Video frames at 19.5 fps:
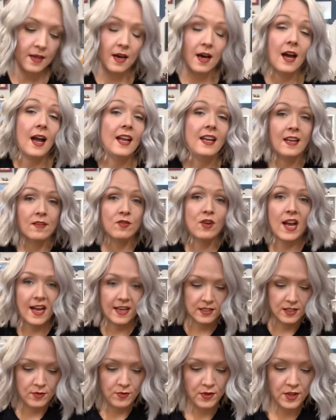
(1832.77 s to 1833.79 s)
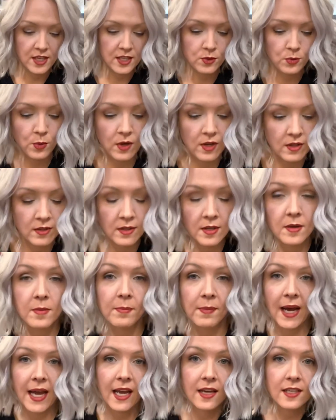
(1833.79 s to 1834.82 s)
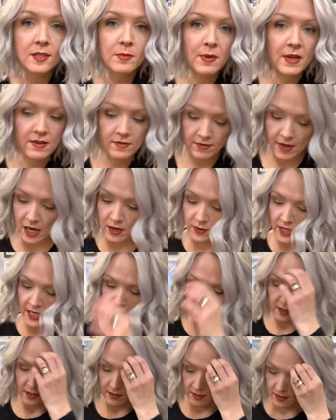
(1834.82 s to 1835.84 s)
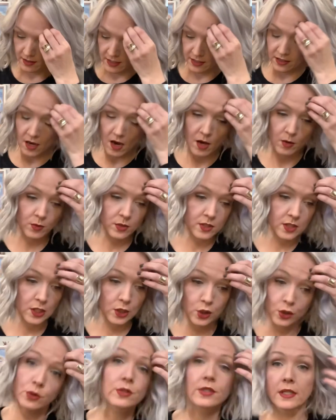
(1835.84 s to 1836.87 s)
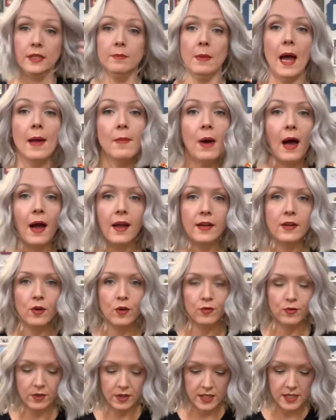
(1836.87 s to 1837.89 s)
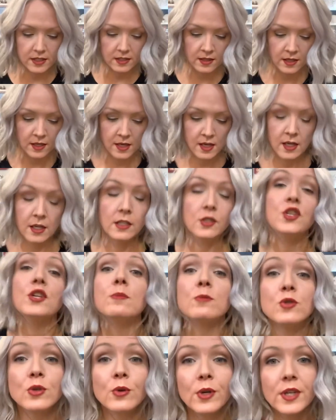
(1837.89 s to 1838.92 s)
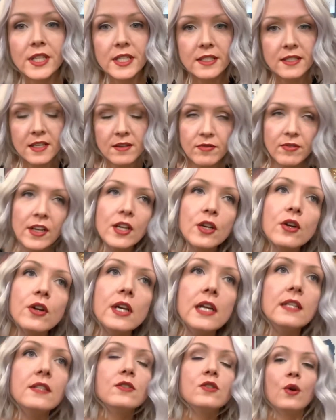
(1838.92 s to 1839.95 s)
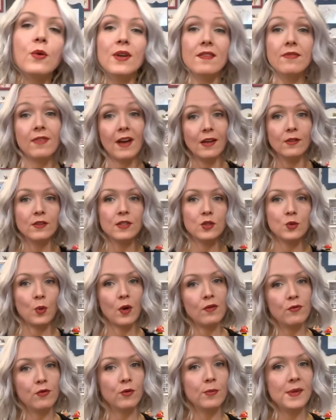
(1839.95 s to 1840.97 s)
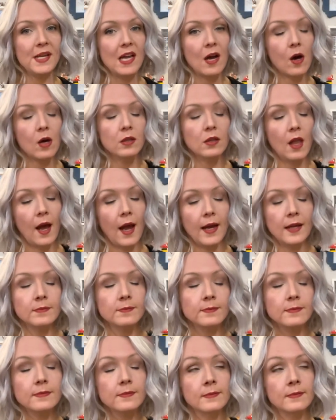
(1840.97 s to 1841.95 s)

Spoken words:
I never asked for this one. My husband found it. He saw I was losing my mind over these Gymshore Disney figurines, so he found this one for me online.